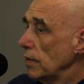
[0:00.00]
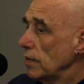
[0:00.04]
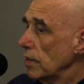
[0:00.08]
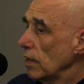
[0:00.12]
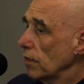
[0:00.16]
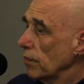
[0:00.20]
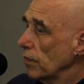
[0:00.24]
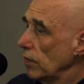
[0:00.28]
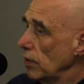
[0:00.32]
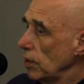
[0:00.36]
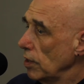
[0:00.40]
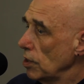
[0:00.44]

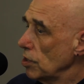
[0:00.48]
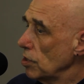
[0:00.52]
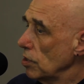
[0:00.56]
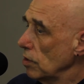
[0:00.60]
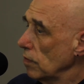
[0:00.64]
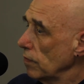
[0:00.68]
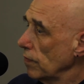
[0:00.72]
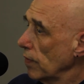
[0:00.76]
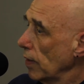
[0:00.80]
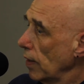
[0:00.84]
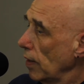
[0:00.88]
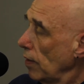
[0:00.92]
definition
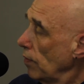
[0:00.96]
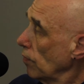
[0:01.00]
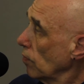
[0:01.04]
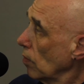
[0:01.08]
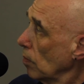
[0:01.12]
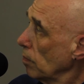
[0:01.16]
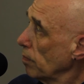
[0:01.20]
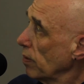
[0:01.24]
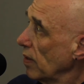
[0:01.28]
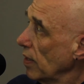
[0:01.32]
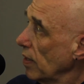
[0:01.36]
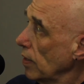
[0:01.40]
of that is
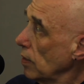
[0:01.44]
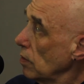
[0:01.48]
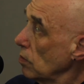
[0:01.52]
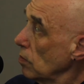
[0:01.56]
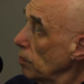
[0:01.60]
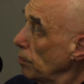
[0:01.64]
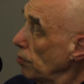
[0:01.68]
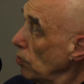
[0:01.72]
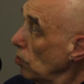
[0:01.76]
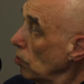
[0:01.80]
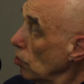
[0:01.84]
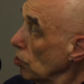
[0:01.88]
I'm paid to
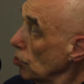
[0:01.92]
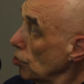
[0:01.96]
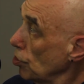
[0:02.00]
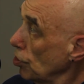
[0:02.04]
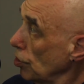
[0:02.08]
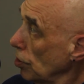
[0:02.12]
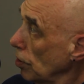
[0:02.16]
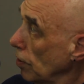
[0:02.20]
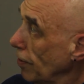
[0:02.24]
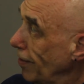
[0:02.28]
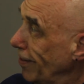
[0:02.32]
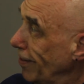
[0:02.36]
push.